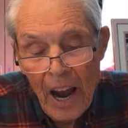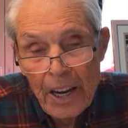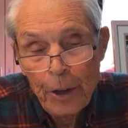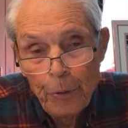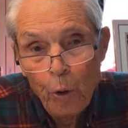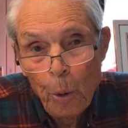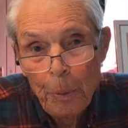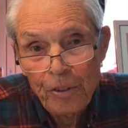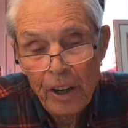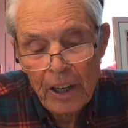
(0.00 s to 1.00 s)

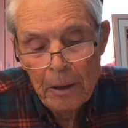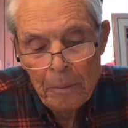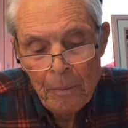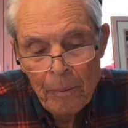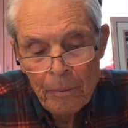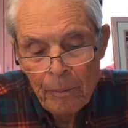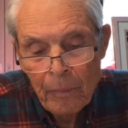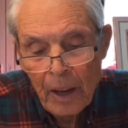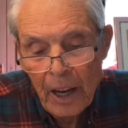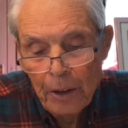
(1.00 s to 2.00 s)
84%
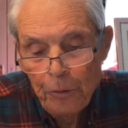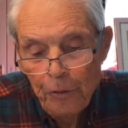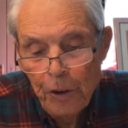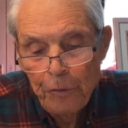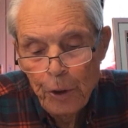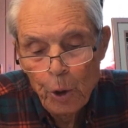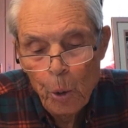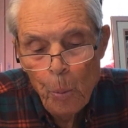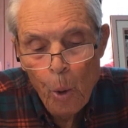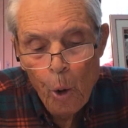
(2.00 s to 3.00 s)
had 50
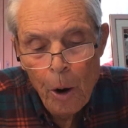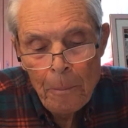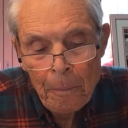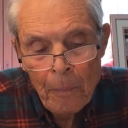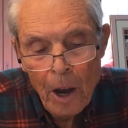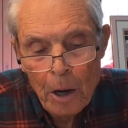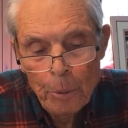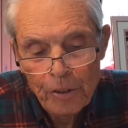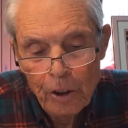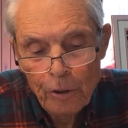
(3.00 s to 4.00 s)
or more
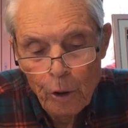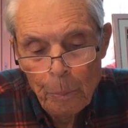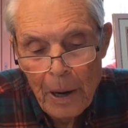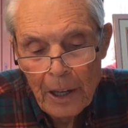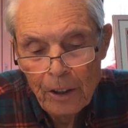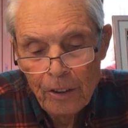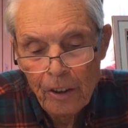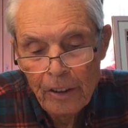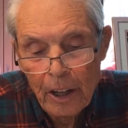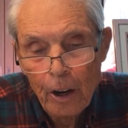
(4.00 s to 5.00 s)
homosexual
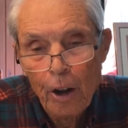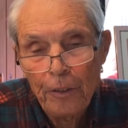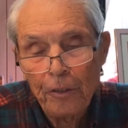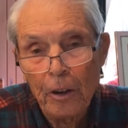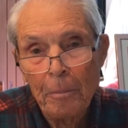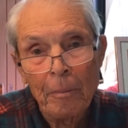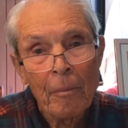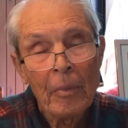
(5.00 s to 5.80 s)
partners in their lifetime.